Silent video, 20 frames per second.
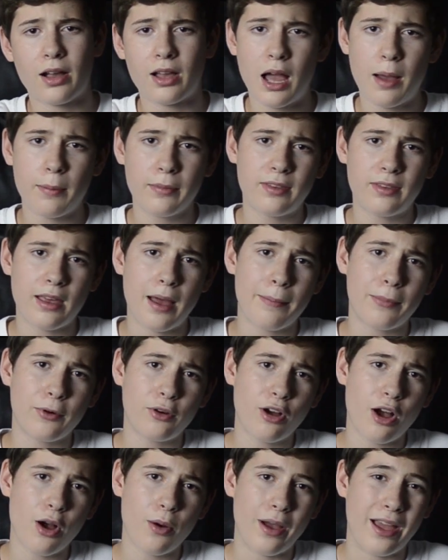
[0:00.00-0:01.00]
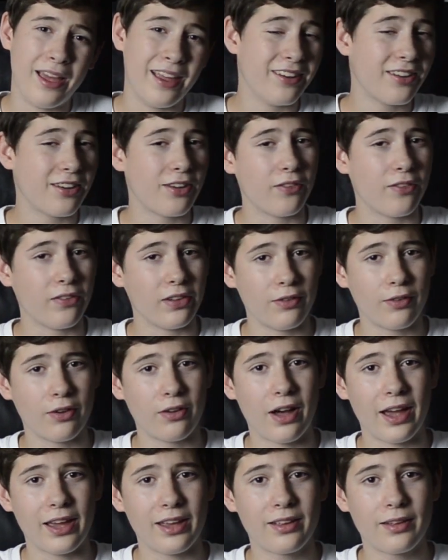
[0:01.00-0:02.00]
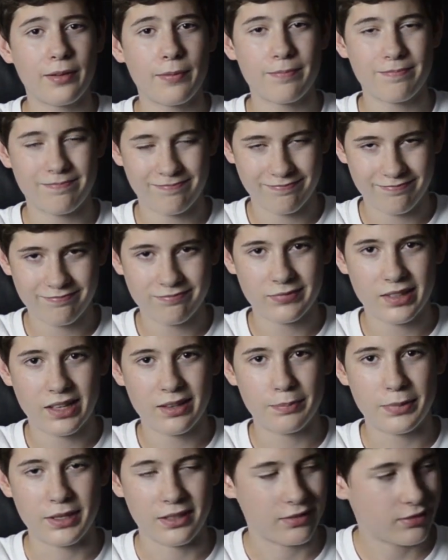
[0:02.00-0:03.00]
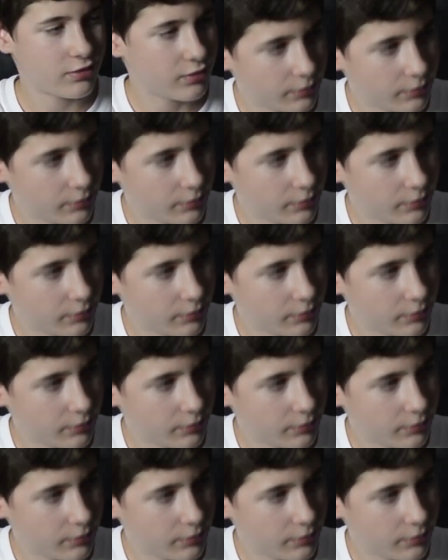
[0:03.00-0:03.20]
comment down below, and leave a like. Peace.